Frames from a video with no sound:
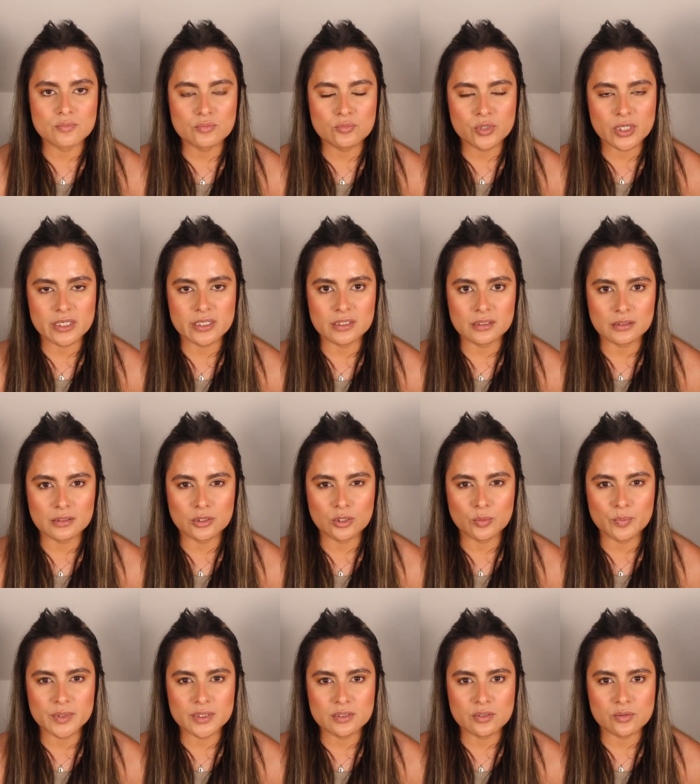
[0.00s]
where a
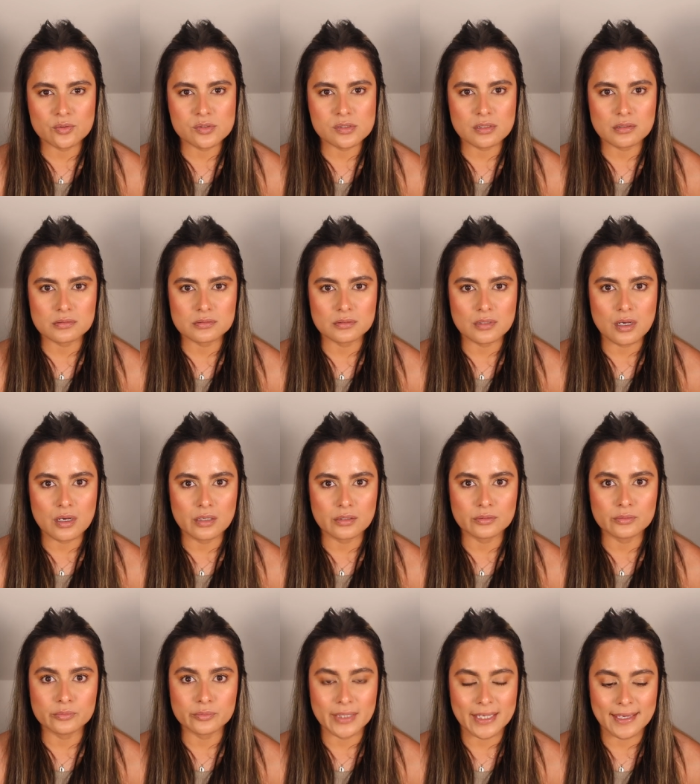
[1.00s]
little bit goes a
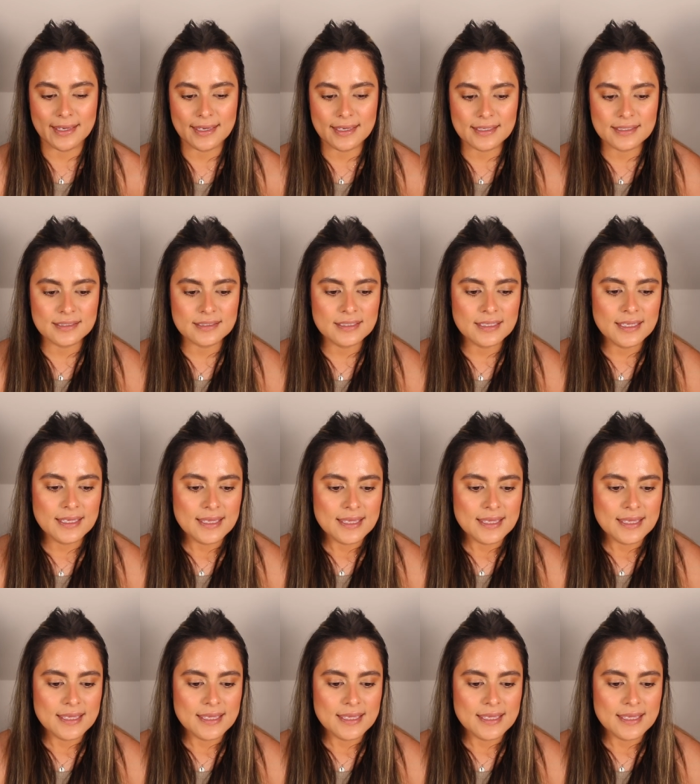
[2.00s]
long way.